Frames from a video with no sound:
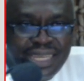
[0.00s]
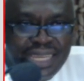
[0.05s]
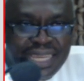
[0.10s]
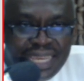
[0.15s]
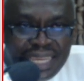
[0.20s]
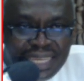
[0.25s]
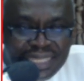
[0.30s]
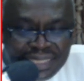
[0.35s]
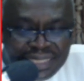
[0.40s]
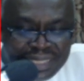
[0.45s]

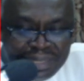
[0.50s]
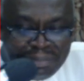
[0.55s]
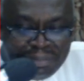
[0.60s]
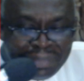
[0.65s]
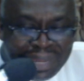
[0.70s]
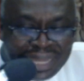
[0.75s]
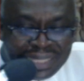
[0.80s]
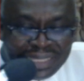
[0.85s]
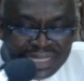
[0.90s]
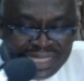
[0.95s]
it's the
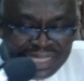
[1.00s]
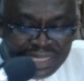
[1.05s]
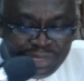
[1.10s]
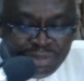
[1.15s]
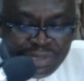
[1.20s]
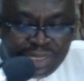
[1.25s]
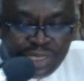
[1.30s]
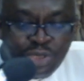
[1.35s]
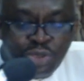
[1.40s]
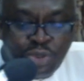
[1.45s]
man's
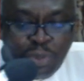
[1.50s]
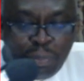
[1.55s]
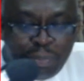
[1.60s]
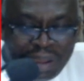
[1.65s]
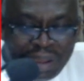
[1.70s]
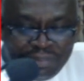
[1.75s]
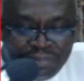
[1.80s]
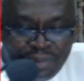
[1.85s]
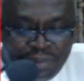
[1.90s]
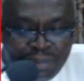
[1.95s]
duty to
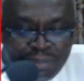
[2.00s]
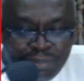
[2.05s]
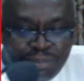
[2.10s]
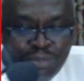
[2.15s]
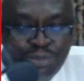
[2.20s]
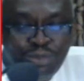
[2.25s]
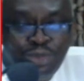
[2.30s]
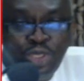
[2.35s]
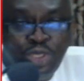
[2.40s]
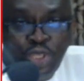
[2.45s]
perform,
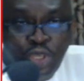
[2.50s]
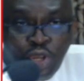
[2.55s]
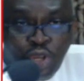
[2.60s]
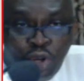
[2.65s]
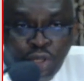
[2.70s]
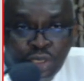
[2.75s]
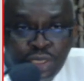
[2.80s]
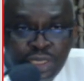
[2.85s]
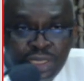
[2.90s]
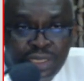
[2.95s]

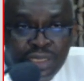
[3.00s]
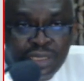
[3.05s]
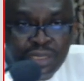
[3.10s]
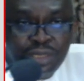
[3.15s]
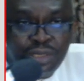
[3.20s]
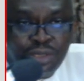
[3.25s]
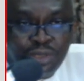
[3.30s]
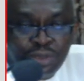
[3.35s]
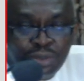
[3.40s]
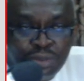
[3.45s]
not
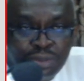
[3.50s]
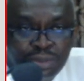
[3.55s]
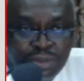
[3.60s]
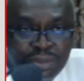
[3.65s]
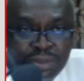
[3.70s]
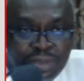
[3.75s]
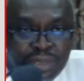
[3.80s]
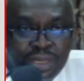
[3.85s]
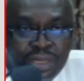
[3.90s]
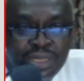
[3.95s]
you.
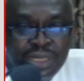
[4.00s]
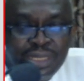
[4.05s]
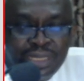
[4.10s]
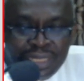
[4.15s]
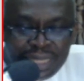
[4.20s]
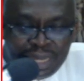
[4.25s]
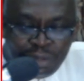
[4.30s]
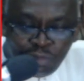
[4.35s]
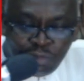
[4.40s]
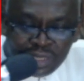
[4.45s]

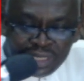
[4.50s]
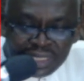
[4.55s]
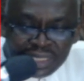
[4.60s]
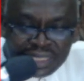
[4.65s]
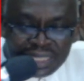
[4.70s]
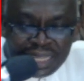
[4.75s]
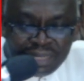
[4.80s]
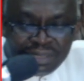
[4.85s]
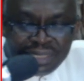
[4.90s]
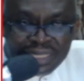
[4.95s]
Now, which is
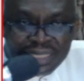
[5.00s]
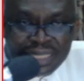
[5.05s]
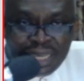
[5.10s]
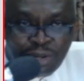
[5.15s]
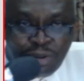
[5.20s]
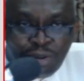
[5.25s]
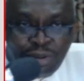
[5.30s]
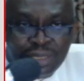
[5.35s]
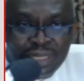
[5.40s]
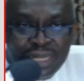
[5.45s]
now the
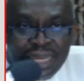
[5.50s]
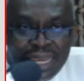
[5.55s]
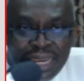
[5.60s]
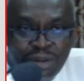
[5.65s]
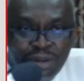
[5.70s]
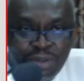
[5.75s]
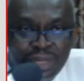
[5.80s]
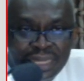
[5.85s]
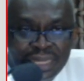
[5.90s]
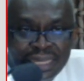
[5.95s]
second
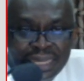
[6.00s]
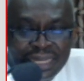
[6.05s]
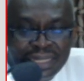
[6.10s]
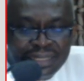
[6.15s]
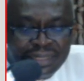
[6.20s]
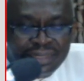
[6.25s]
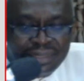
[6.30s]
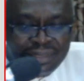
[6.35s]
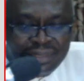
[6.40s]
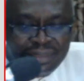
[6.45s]
error again.
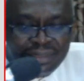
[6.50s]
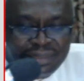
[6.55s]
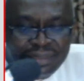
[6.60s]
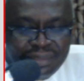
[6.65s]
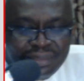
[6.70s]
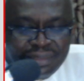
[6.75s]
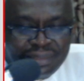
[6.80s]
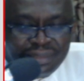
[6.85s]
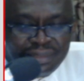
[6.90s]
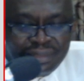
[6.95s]

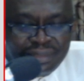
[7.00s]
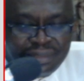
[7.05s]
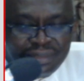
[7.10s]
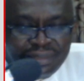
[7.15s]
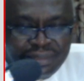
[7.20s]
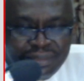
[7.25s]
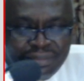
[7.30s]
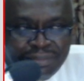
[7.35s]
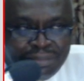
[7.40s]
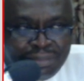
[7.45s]

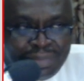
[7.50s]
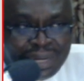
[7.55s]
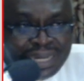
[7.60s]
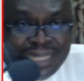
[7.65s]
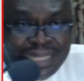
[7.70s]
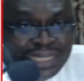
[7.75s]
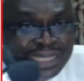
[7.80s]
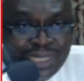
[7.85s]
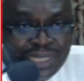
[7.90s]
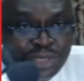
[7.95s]

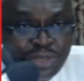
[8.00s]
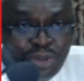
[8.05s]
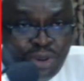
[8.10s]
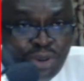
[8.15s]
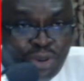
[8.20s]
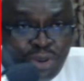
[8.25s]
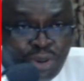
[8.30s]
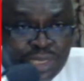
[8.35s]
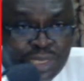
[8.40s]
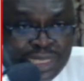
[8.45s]
Marriage is
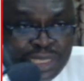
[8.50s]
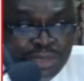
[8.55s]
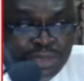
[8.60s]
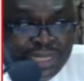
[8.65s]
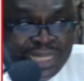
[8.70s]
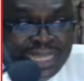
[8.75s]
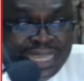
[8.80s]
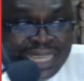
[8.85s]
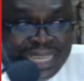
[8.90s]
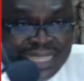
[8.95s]
not God's
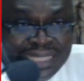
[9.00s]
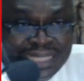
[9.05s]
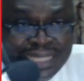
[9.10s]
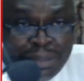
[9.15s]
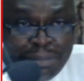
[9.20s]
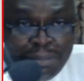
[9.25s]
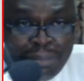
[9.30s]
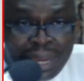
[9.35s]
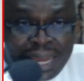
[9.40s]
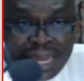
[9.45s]
duty, it's the
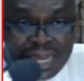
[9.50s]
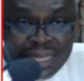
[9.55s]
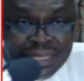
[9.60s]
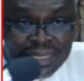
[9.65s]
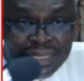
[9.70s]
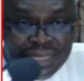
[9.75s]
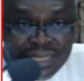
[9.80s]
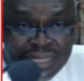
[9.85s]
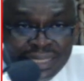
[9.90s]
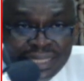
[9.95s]

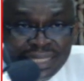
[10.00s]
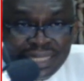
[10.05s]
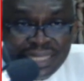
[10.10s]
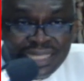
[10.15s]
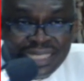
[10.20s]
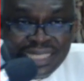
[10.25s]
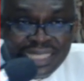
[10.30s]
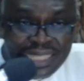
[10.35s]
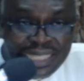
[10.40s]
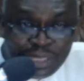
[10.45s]
man's
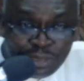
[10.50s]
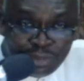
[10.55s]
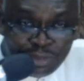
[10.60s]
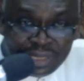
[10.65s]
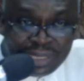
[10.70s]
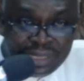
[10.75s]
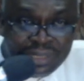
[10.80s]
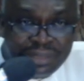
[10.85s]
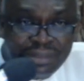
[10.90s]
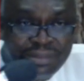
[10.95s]

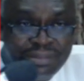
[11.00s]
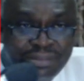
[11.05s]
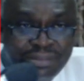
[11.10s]
duty.